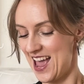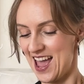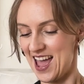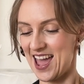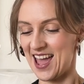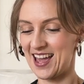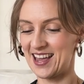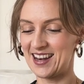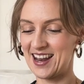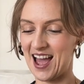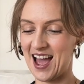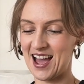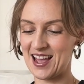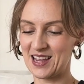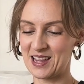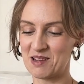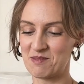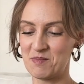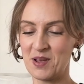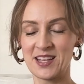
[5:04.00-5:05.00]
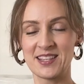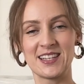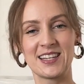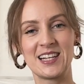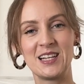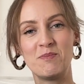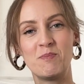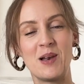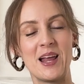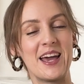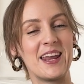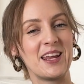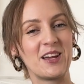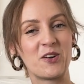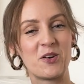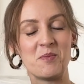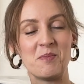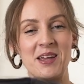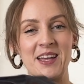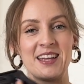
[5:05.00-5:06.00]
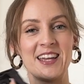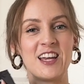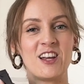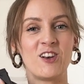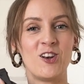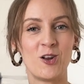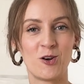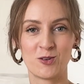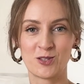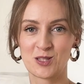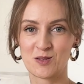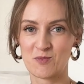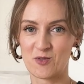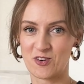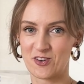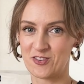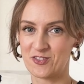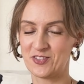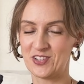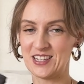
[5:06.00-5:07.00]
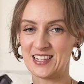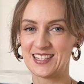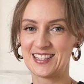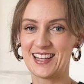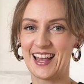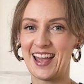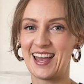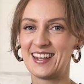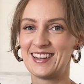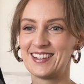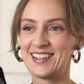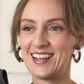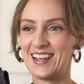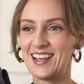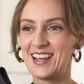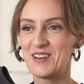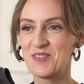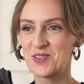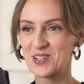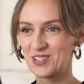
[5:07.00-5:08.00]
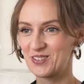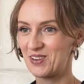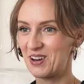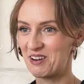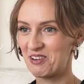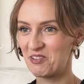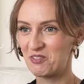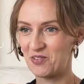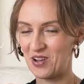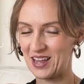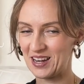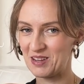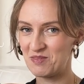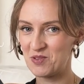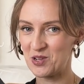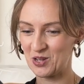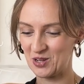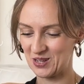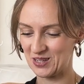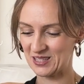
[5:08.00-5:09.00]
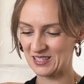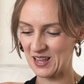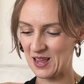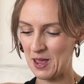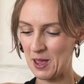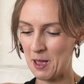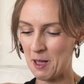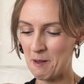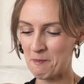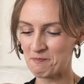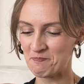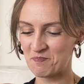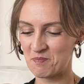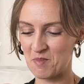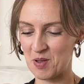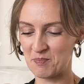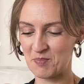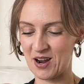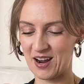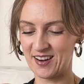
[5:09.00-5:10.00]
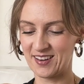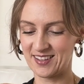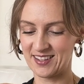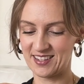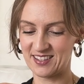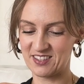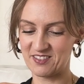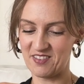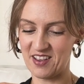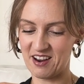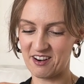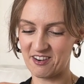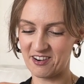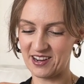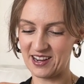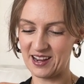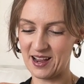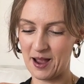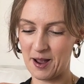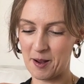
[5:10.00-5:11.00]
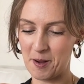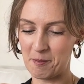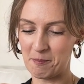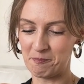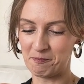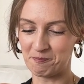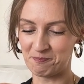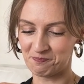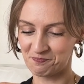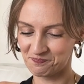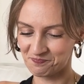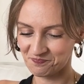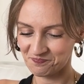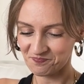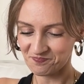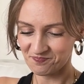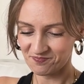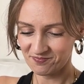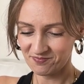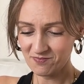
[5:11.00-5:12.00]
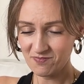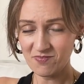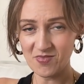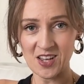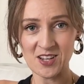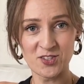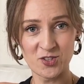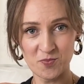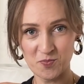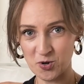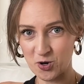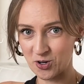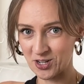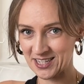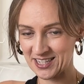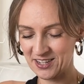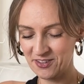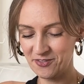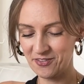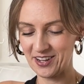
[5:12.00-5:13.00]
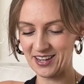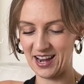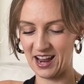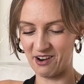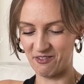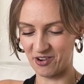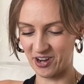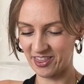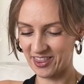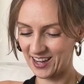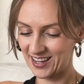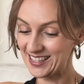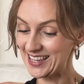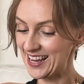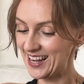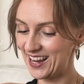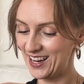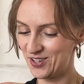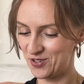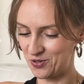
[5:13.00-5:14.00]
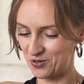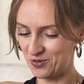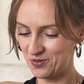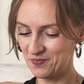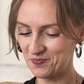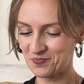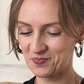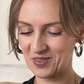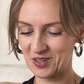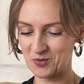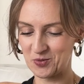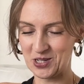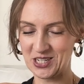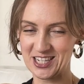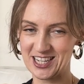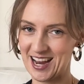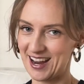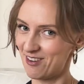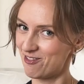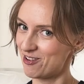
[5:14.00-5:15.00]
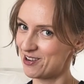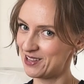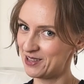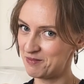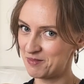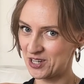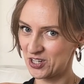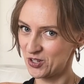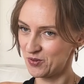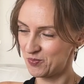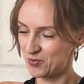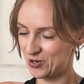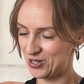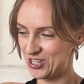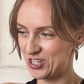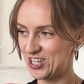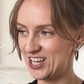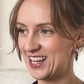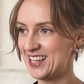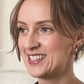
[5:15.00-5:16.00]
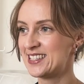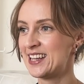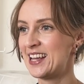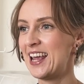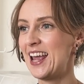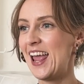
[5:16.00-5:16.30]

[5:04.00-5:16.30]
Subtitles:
And I am basically planning on making loads more of these. And it was very funny because my partner is very supportive in everything that I do, which I really much appreciate.